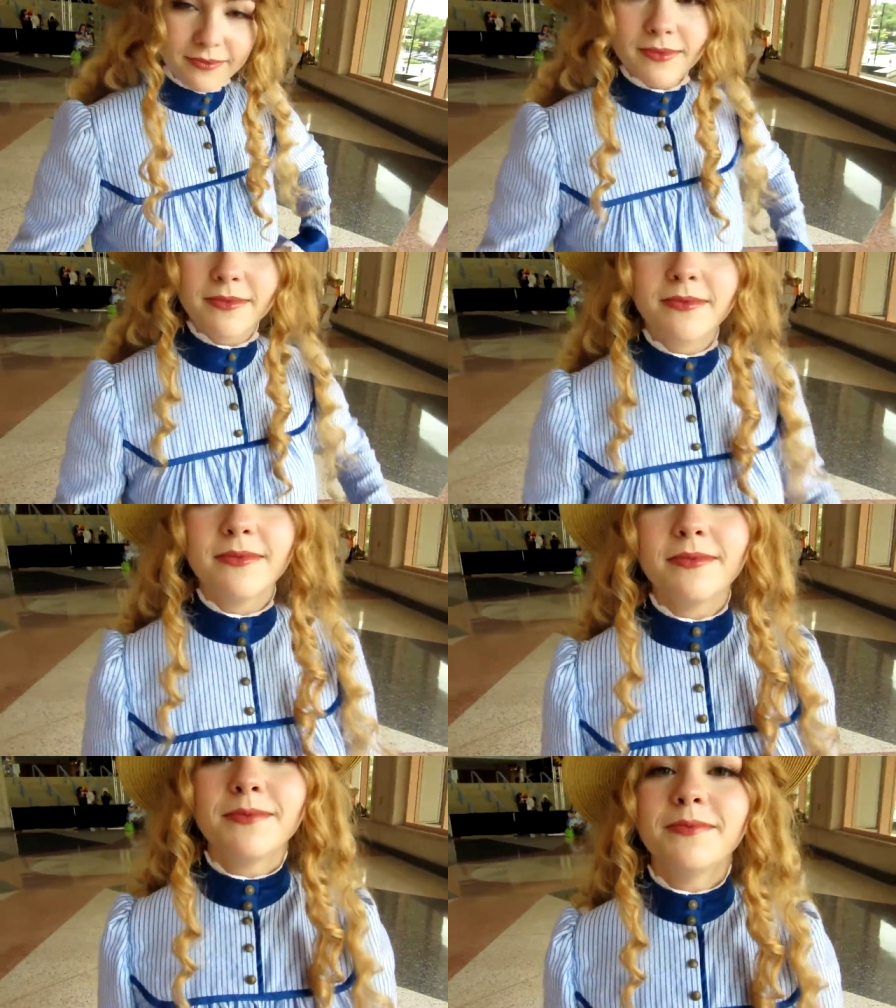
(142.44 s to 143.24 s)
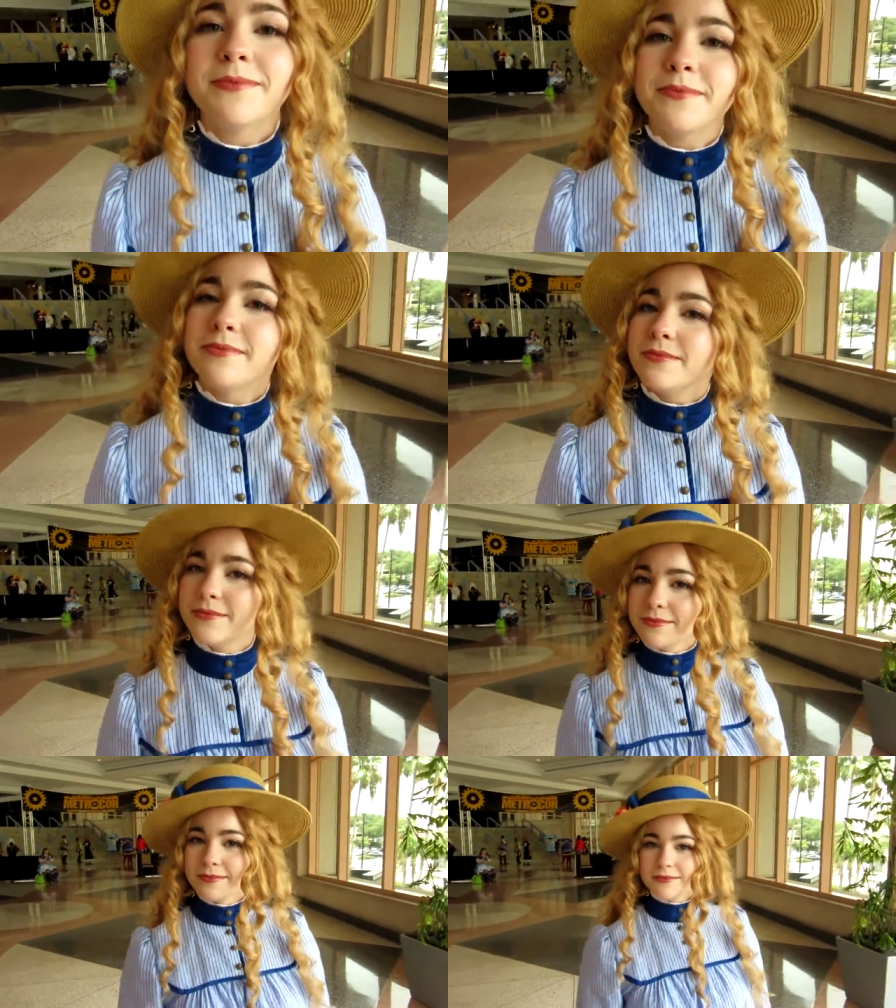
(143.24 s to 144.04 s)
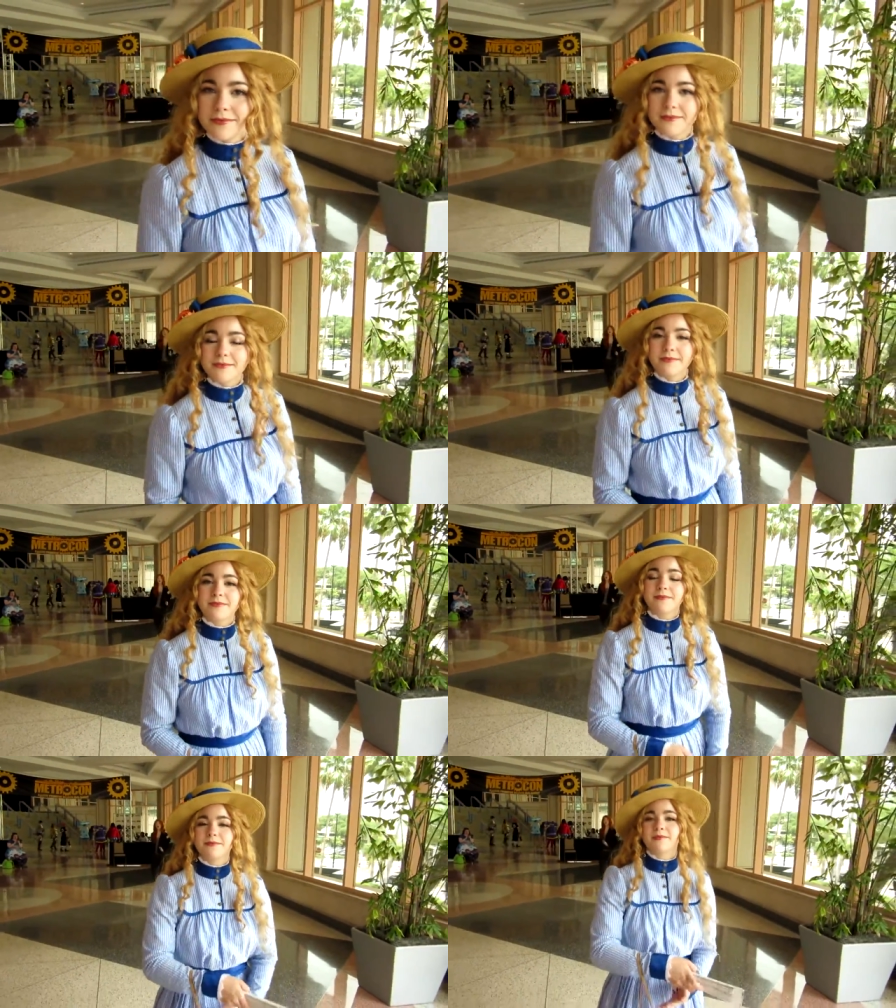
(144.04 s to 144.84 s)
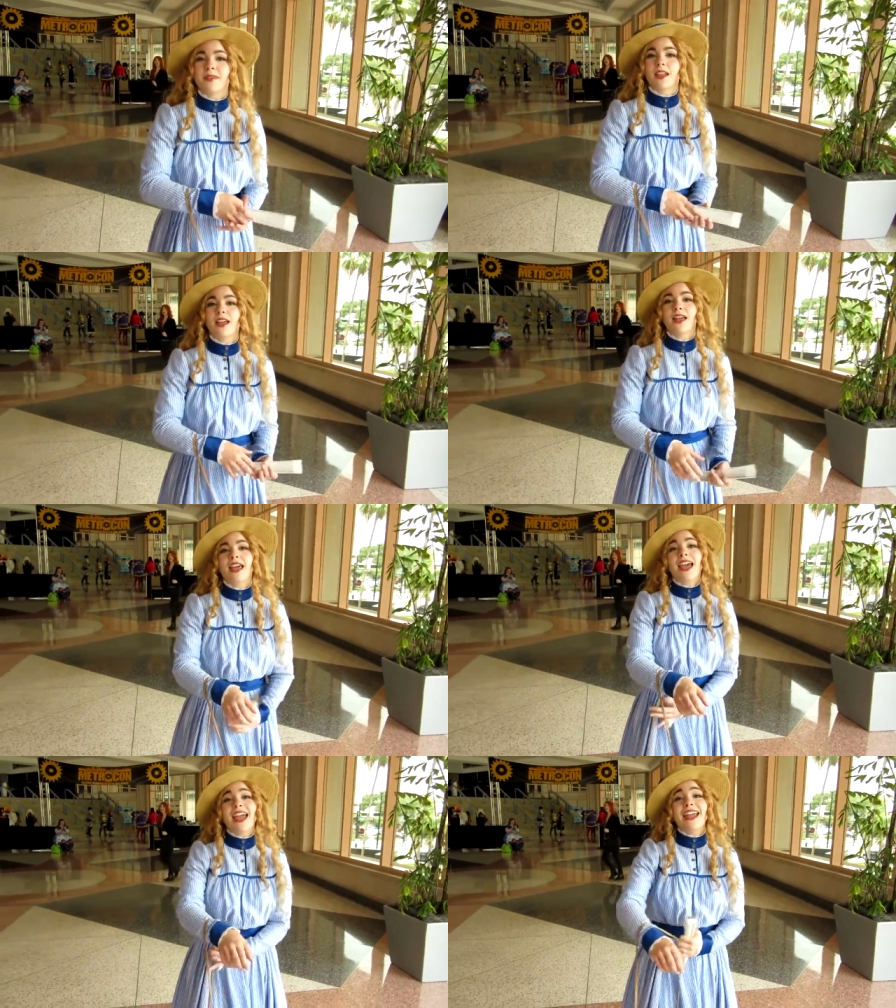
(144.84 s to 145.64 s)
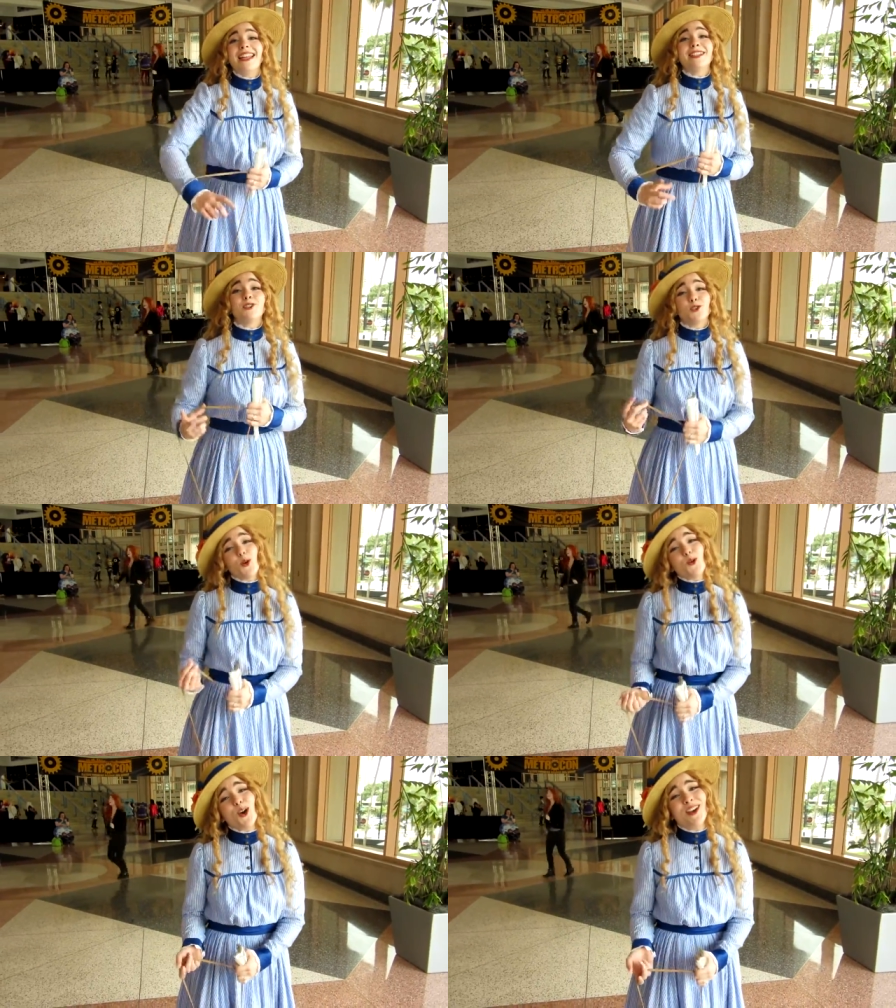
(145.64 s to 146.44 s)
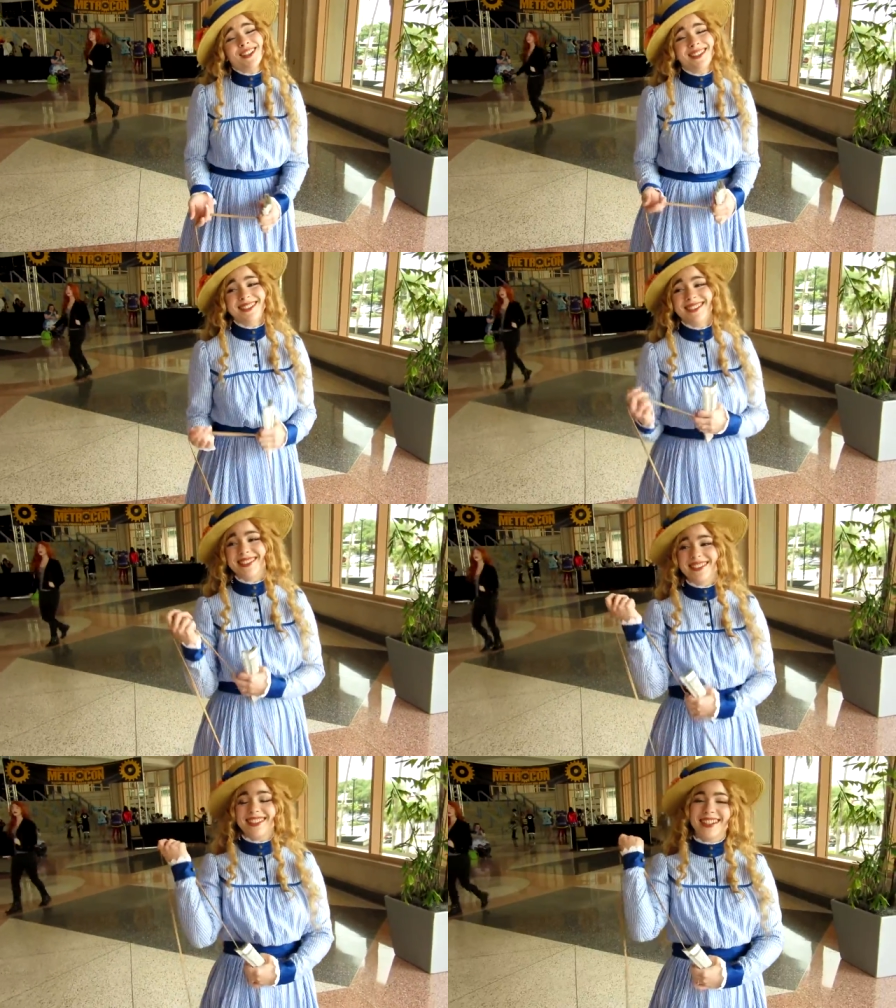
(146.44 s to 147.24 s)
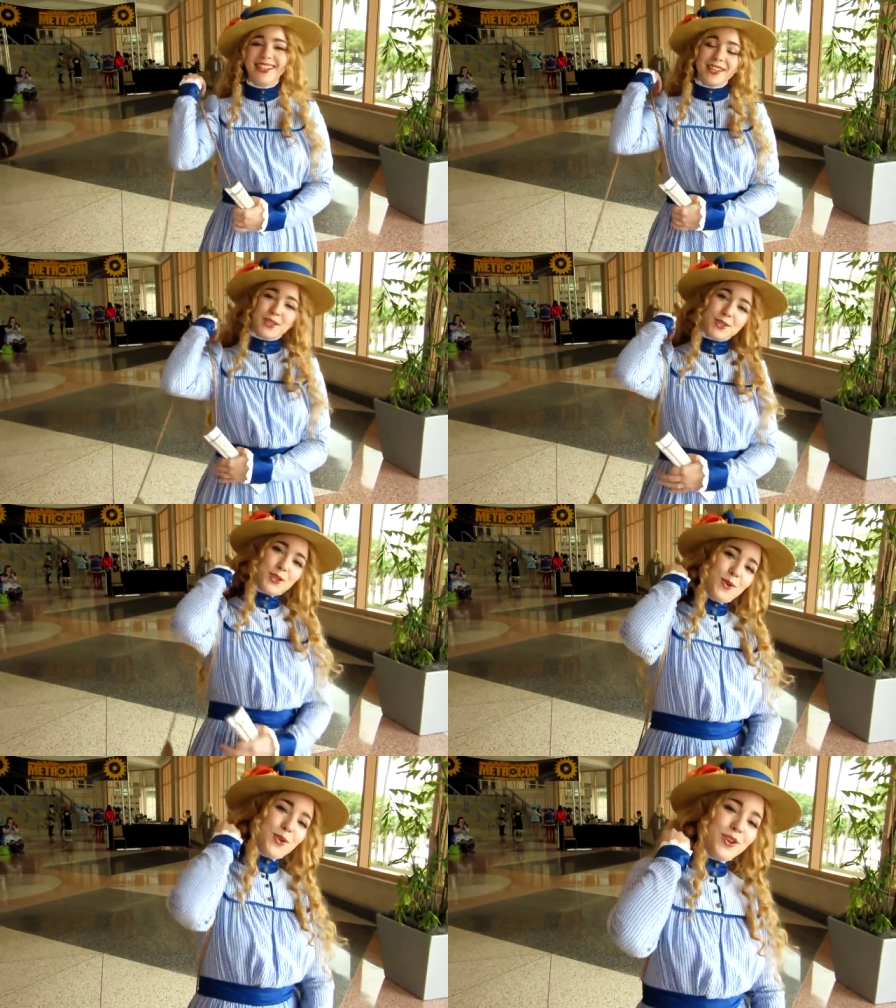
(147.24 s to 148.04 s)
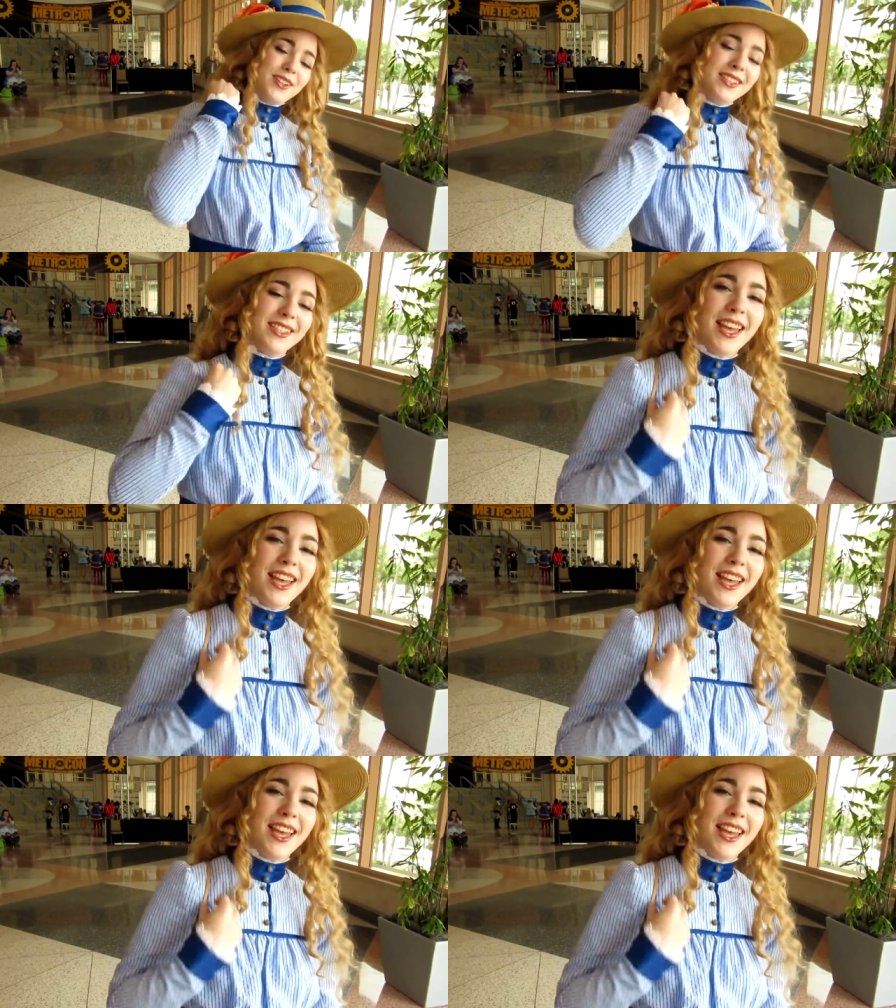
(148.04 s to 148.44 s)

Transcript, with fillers: of Howl's Moving Castle, which I recommend everyone to read. It is so good. It looks so cute.